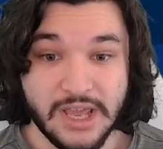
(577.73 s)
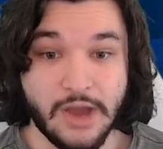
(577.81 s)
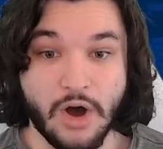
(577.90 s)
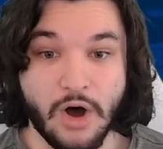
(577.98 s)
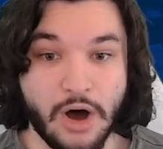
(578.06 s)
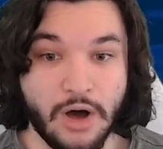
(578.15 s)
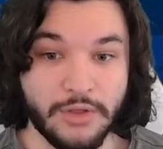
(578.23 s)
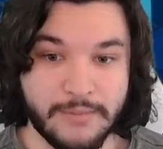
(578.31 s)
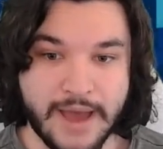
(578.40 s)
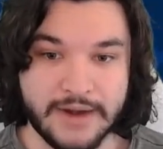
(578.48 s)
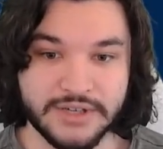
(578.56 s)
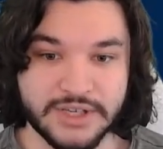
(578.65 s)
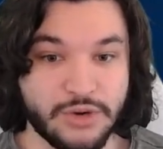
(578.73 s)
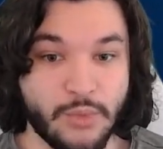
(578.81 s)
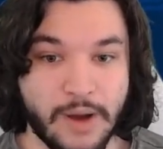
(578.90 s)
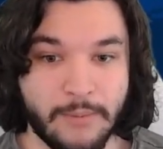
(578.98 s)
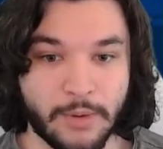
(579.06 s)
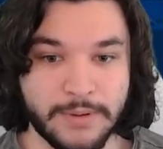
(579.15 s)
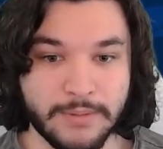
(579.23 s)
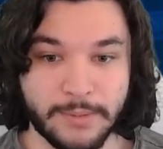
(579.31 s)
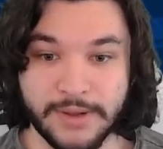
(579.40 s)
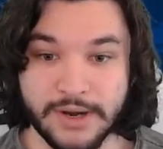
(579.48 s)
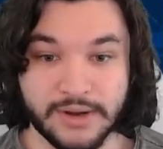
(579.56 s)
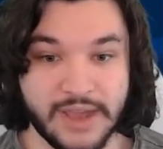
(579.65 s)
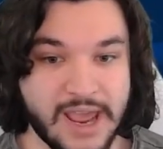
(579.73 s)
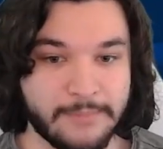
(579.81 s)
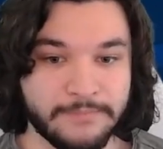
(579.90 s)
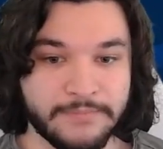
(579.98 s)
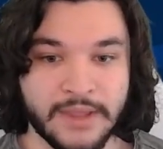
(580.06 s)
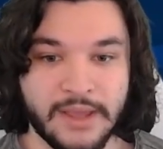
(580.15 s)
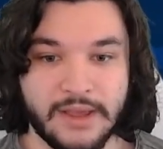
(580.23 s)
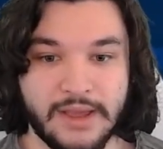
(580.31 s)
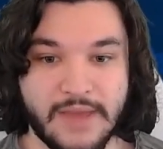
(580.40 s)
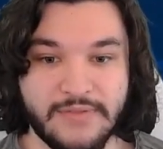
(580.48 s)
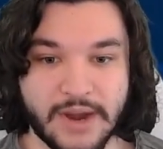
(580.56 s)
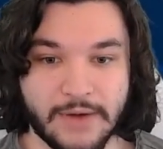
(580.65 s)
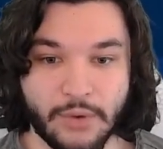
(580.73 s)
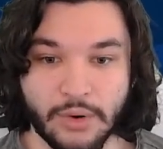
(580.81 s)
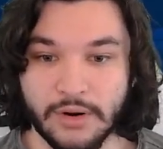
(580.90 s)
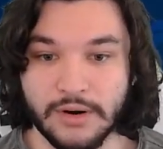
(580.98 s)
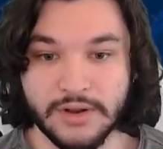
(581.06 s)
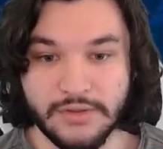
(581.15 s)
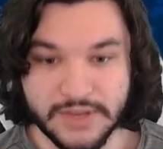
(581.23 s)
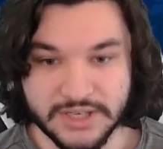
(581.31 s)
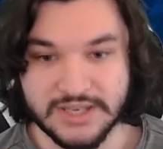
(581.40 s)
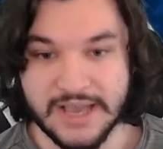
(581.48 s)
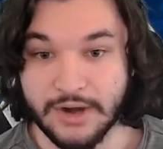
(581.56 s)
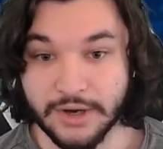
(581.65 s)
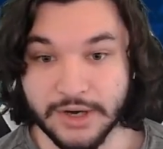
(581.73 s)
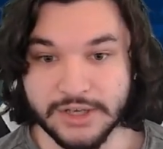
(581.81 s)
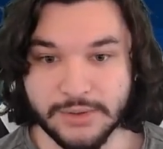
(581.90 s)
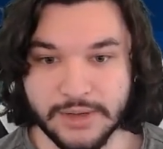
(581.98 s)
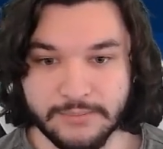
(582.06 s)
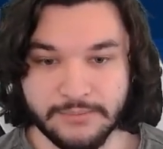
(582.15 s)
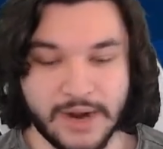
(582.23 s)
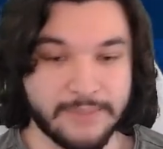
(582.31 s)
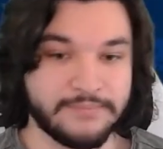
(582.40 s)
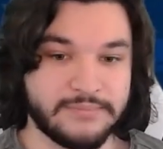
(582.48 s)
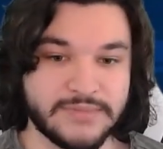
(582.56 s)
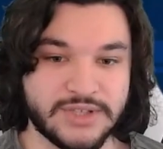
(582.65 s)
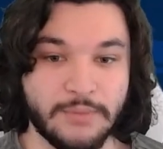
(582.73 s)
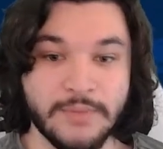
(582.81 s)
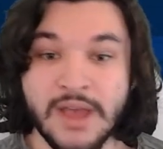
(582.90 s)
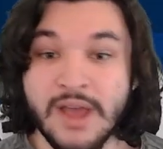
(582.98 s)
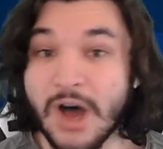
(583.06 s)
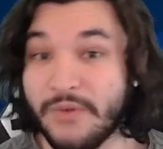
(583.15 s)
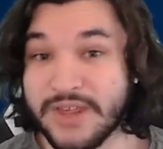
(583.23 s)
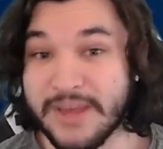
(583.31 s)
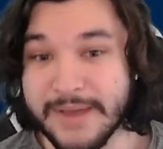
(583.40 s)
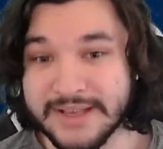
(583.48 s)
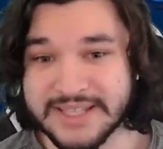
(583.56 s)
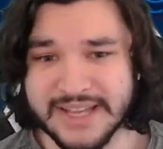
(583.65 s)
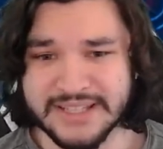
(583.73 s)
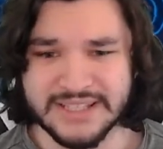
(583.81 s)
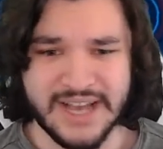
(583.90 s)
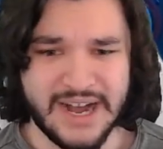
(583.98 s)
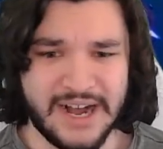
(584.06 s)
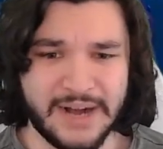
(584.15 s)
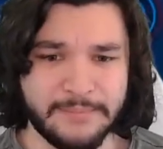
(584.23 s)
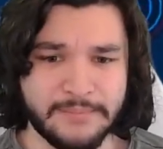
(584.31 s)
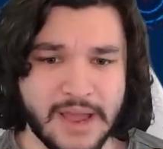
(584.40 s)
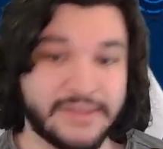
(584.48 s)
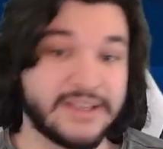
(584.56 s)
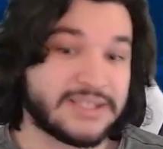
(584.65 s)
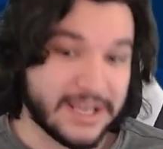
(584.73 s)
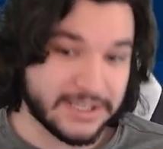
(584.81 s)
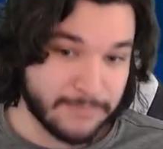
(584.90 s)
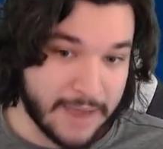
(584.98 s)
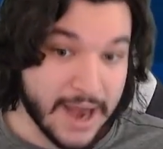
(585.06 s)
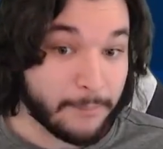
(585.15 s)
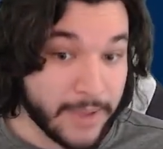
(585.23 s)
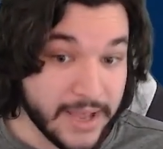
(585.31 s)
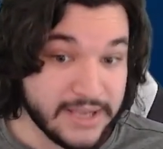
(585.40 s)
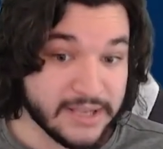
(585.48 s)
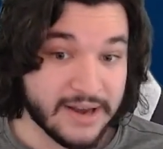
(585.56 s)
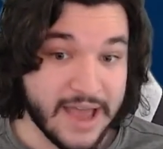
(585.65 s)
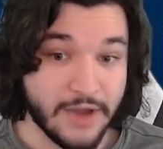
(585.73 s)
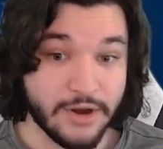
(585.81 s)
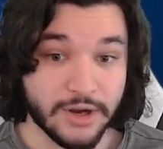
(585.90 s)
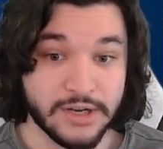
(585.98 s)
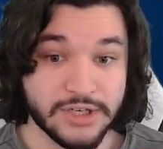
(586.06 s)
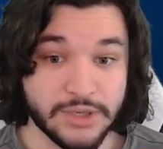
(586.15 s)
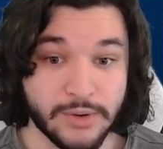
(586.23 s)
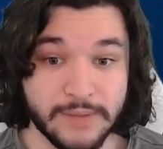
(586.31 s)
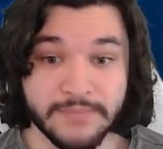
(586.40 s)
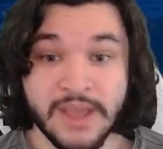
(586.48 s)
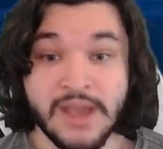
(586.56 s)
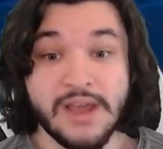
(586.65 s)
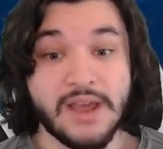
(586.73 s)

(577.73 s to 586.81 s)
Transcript: It all that matters is you want more people to play your game and therefore this is how you're going to do it, right? So hopefully that makes sense. Um, at least that's my opinion on how you're going to do it.